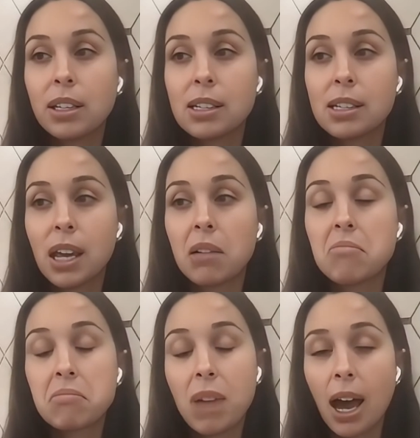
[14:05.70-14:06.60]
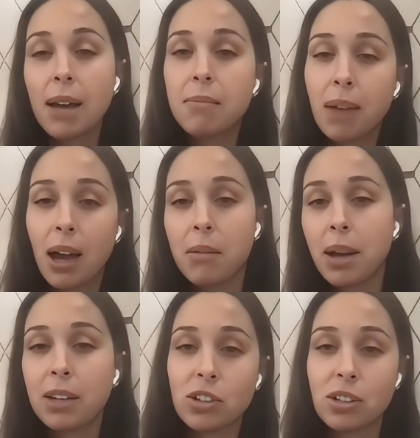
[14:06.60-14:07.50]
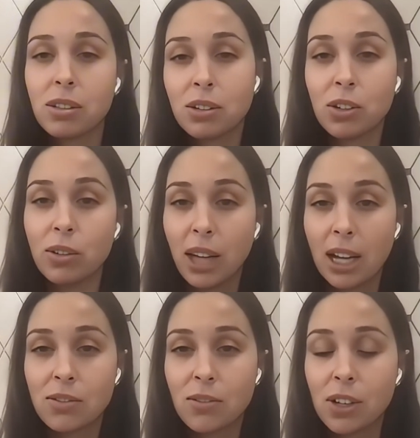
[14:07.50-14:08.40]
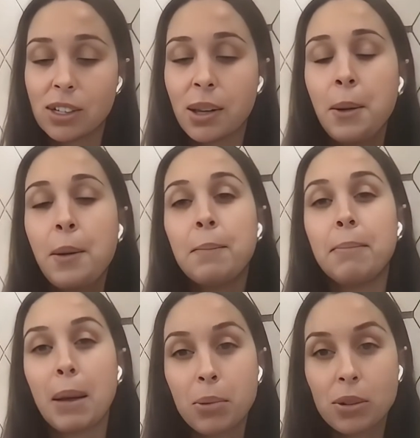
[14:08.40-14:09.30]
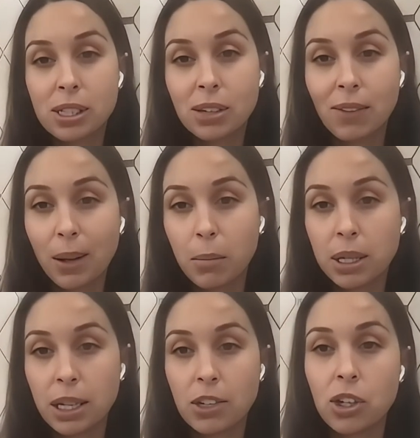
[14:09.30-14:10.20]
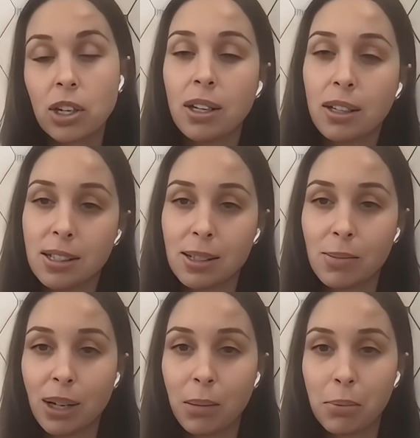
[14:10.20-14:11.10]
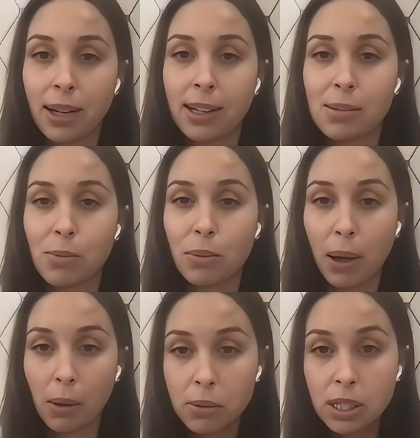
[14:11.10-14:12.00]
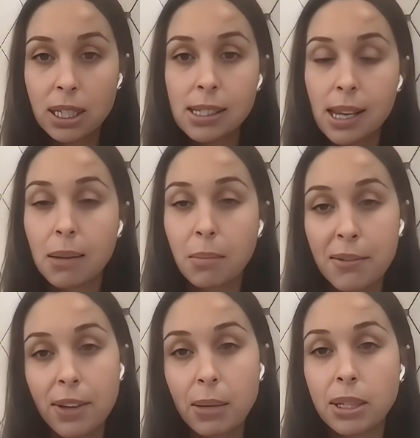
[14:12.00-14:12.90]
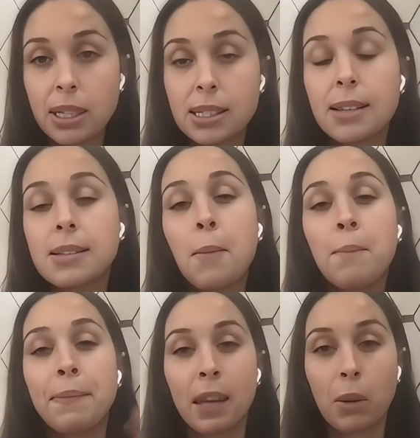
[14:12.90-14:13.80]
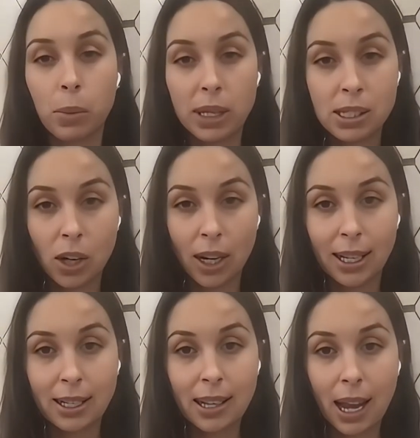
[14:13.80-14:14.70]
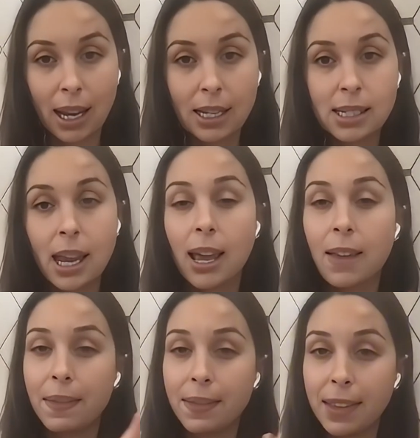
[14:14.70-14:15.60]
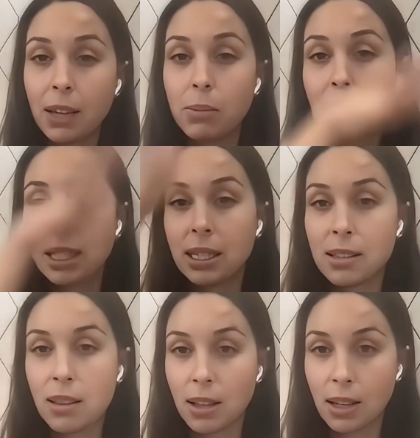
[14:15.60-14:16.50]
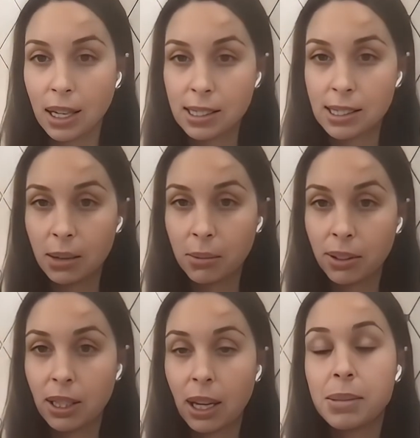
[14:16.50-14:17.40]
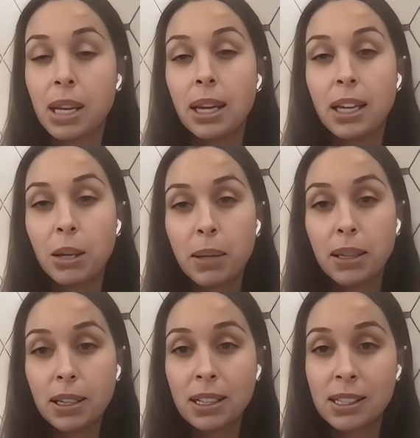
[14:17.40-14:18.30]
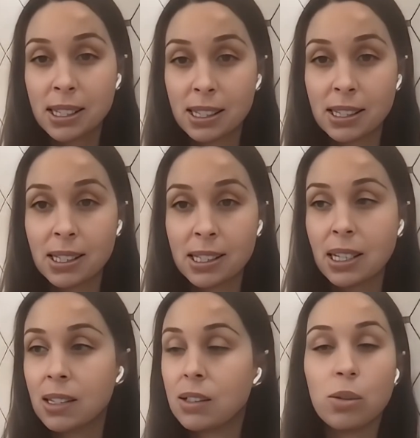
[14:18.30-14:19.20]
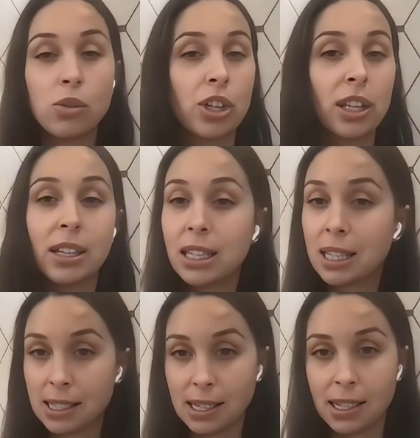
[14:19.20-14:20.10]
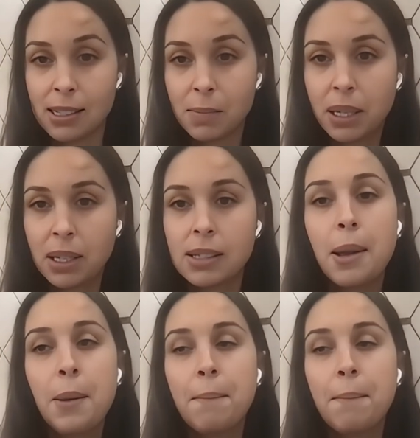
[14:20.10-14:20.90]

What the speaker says: can say, I might just do nights first. My personal recommendation, and this is what I practice with my own kids and my families, is we start at night and then we continue the next day with naps. Keeping the consistency is usually the easiest because